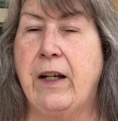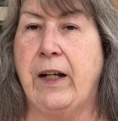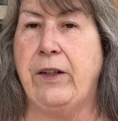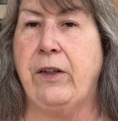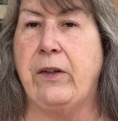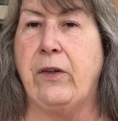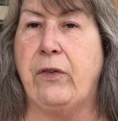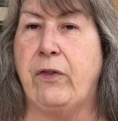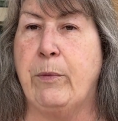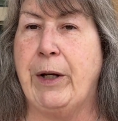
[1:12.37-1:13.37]
I did this
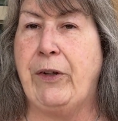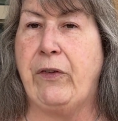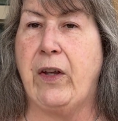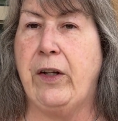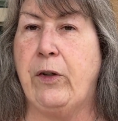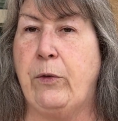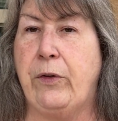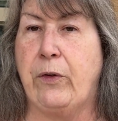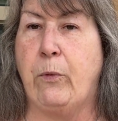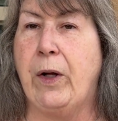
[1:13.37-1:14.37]
for my son, who
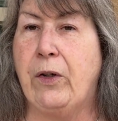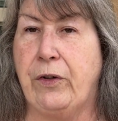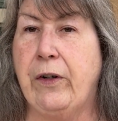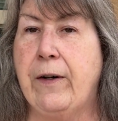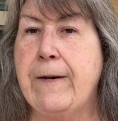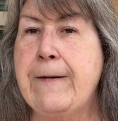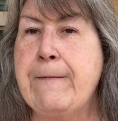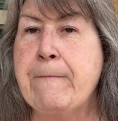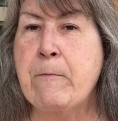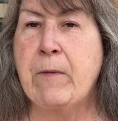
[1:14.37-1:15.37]
is a welder,
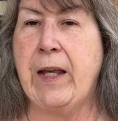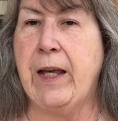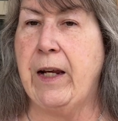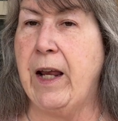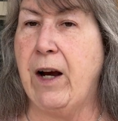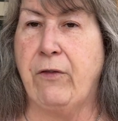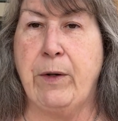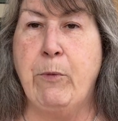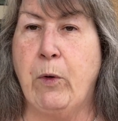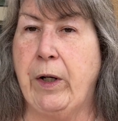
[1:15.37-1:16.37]
and every
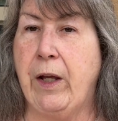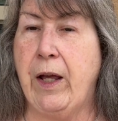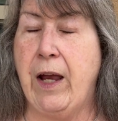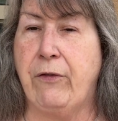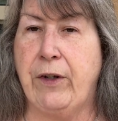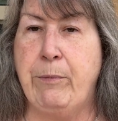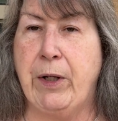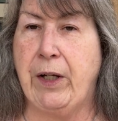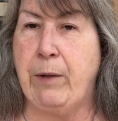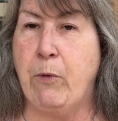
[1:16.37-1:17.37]

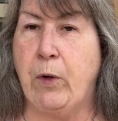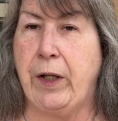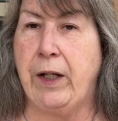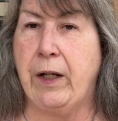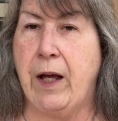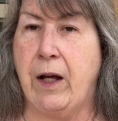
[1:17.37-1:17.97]
Monday morning